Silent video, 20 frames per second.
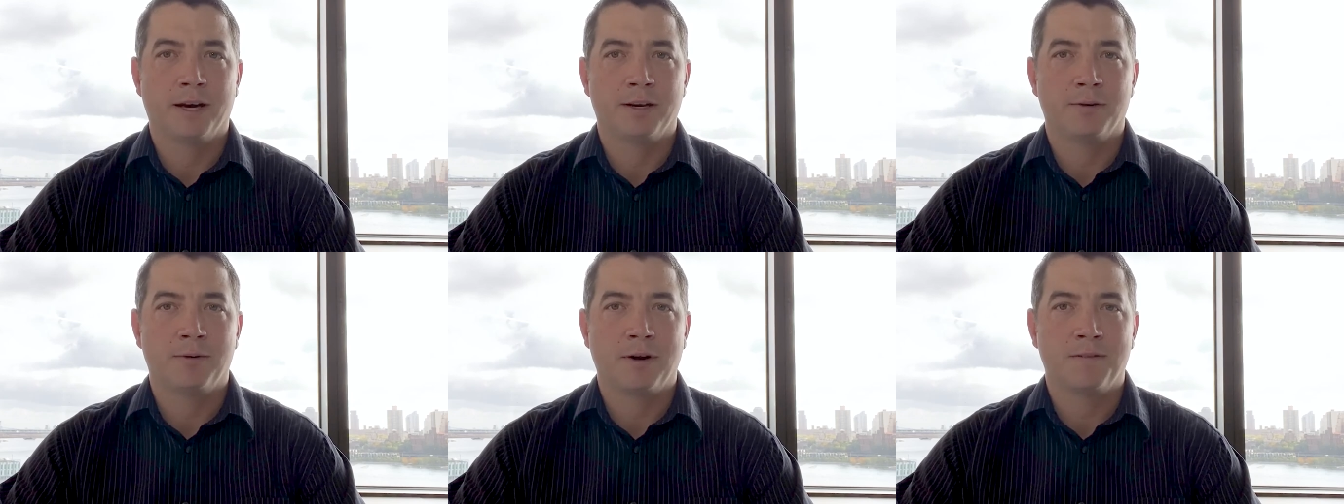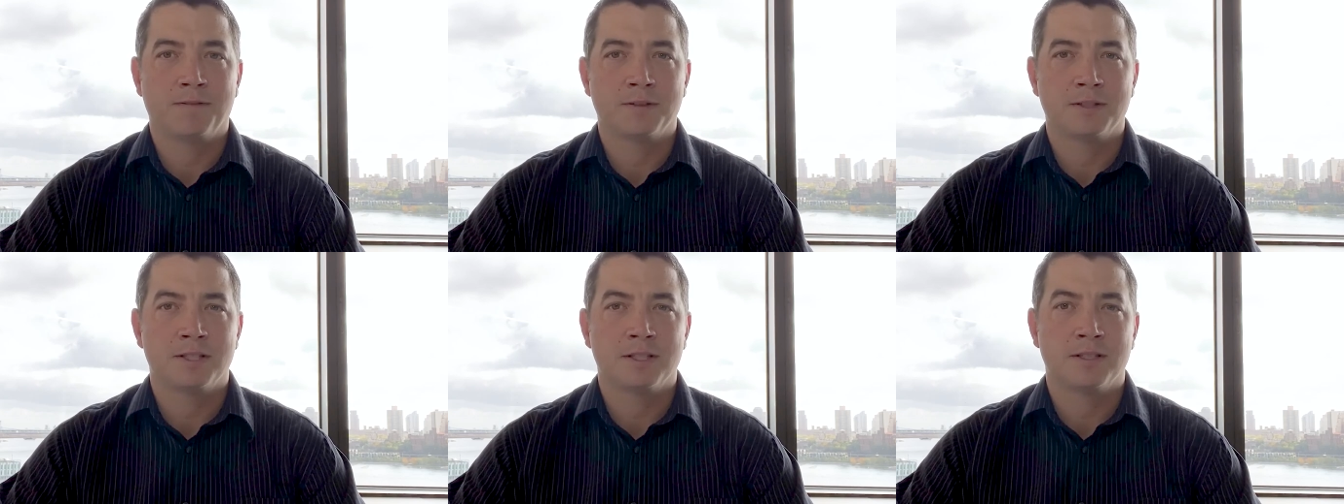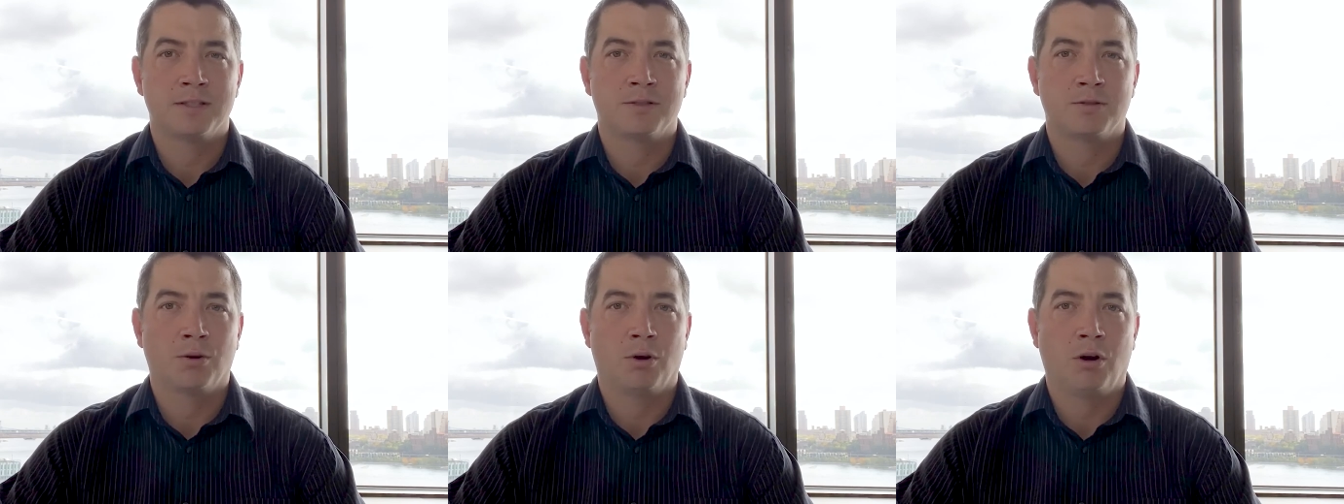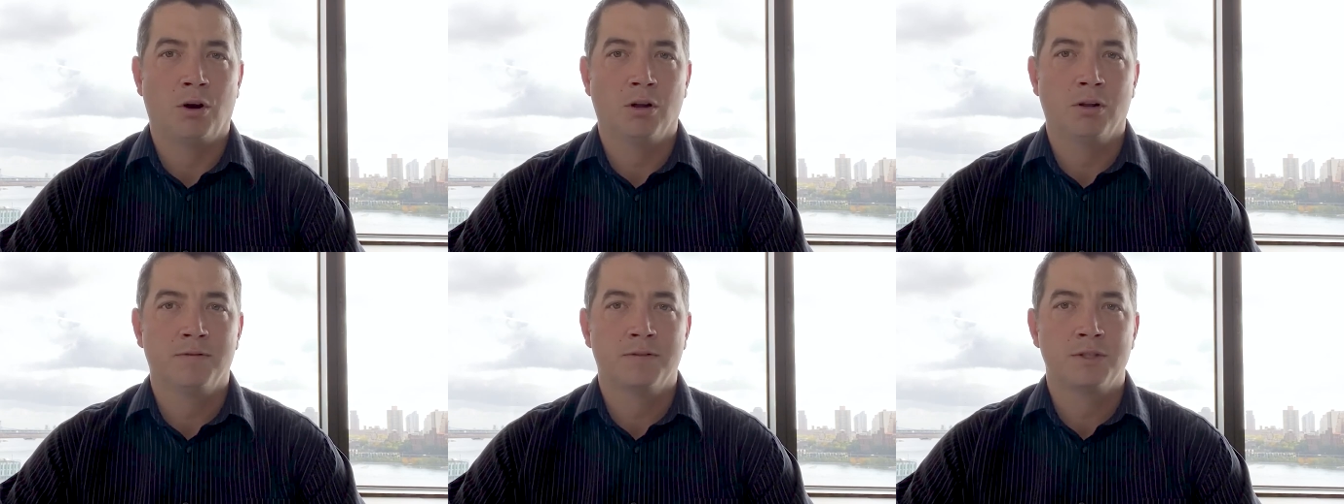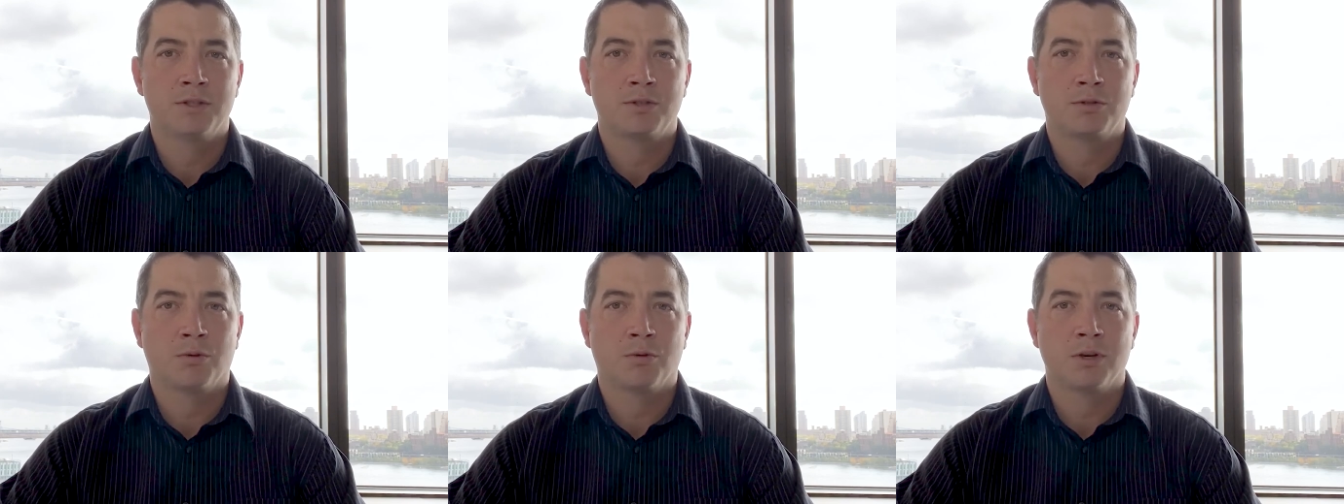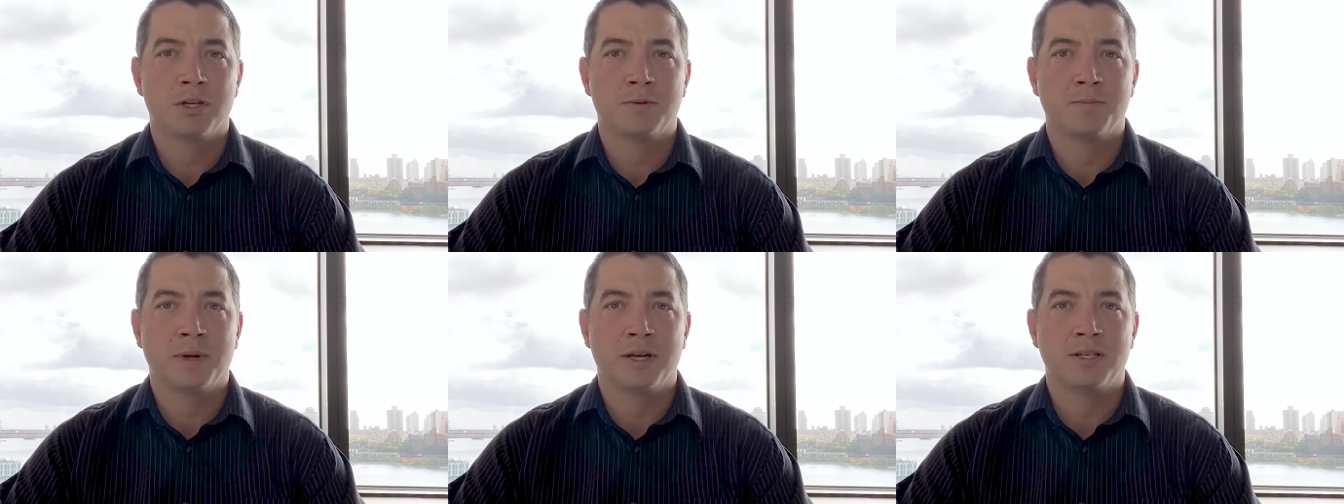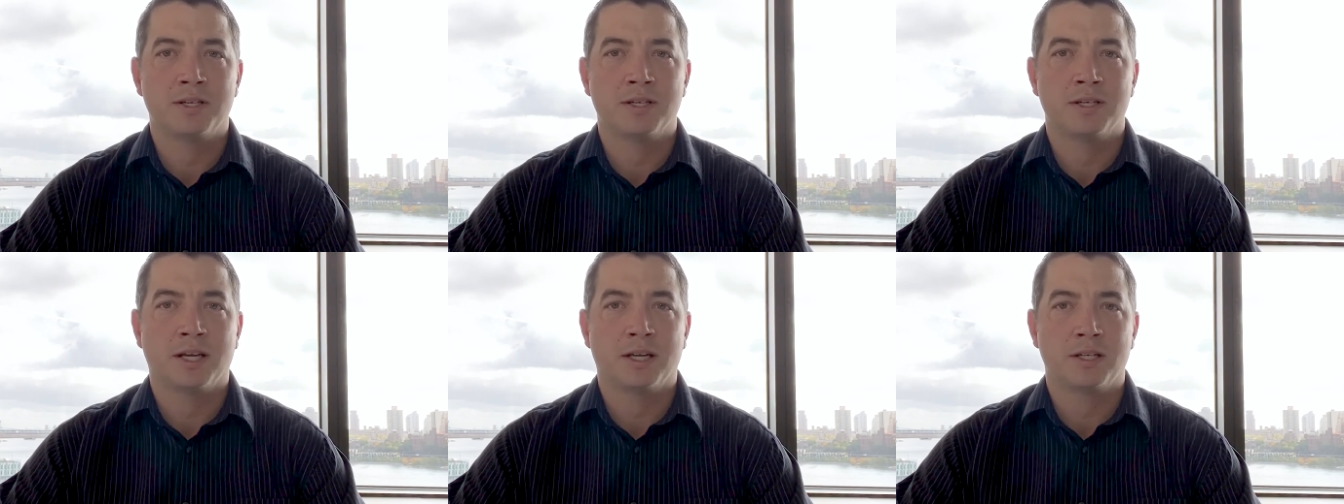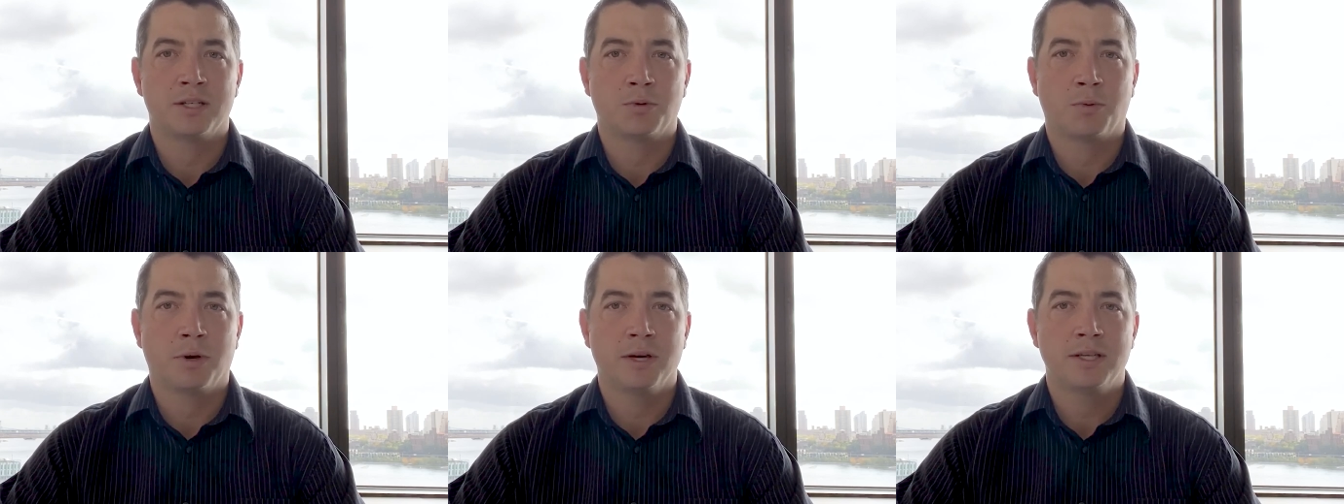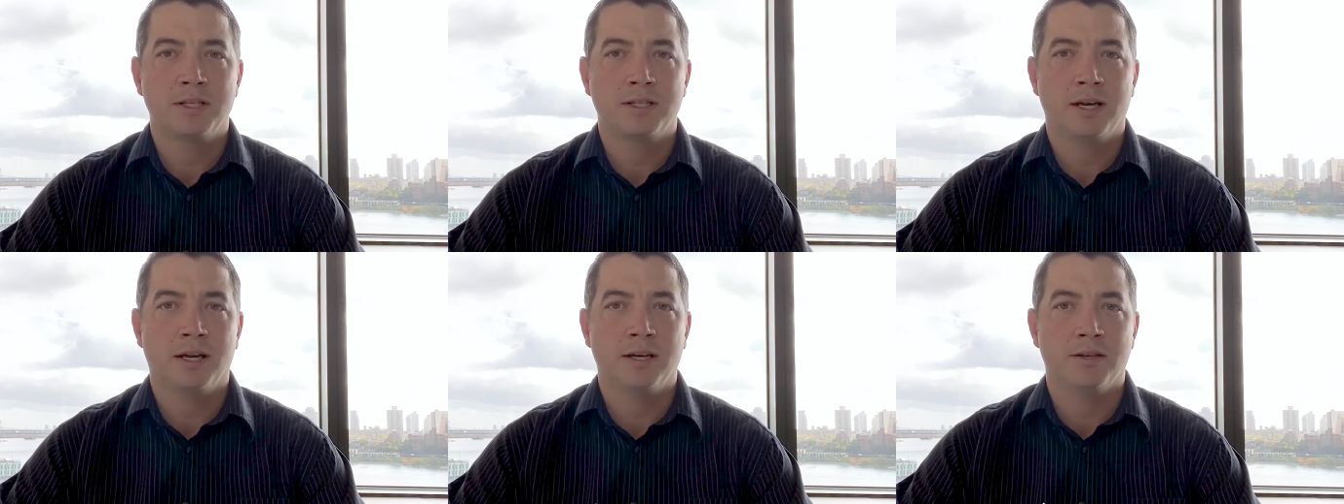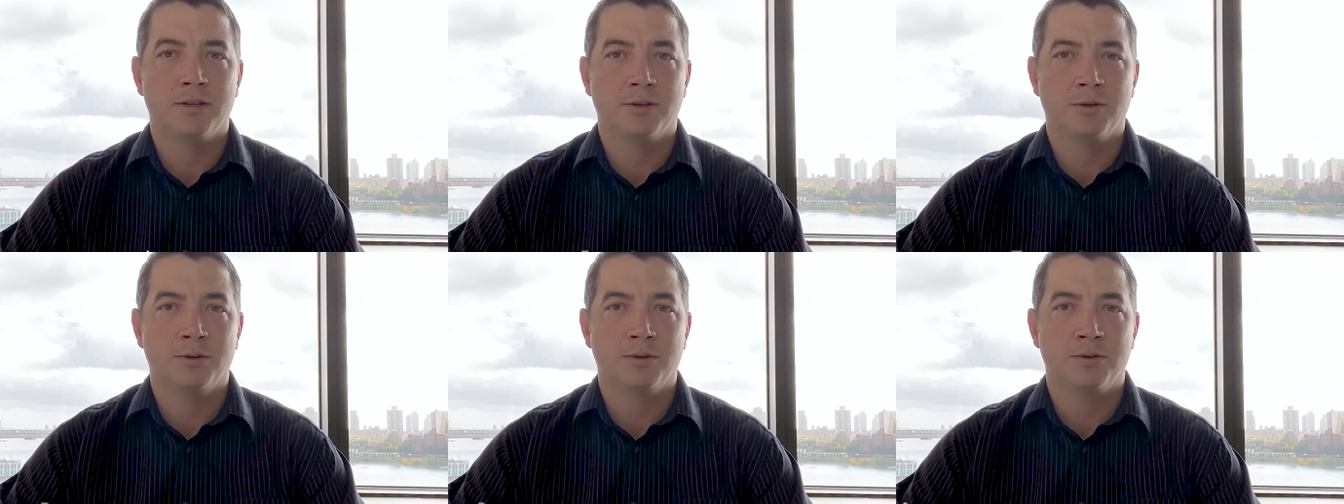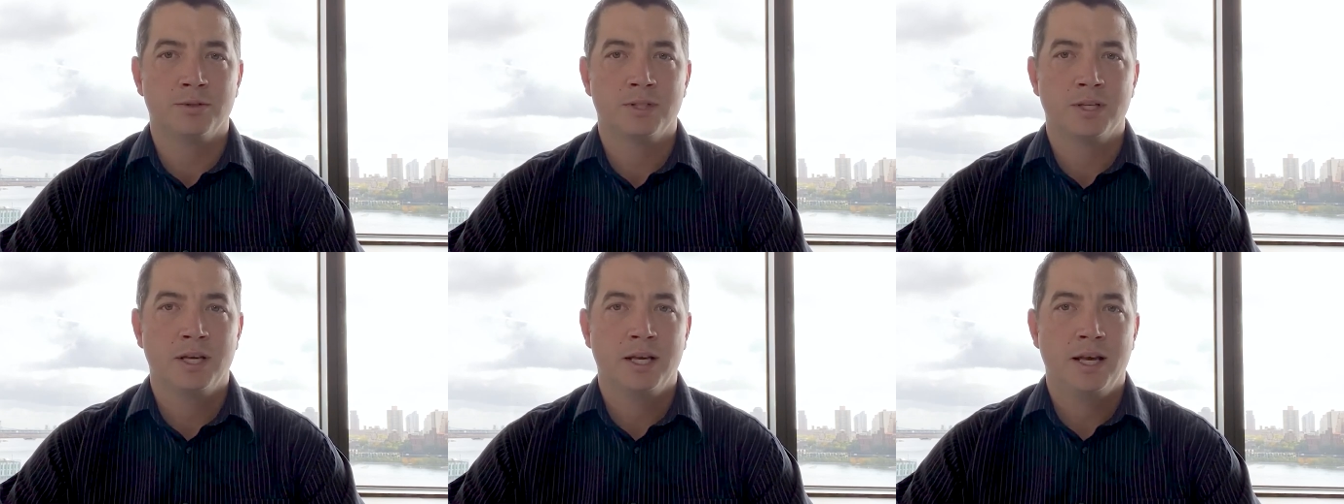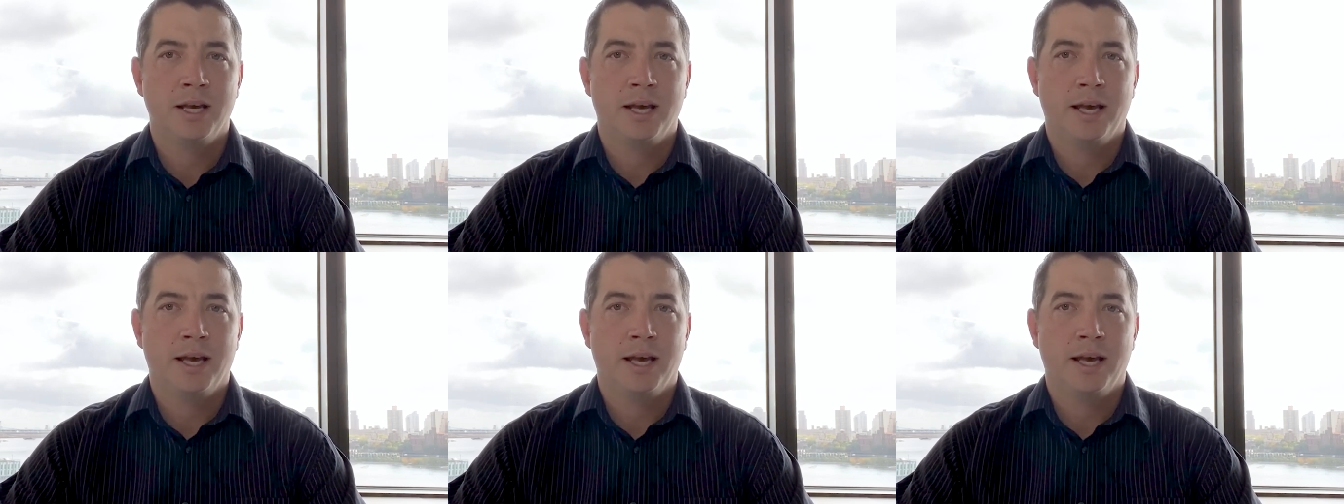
find references to all of the stories mentioned at twice dot news,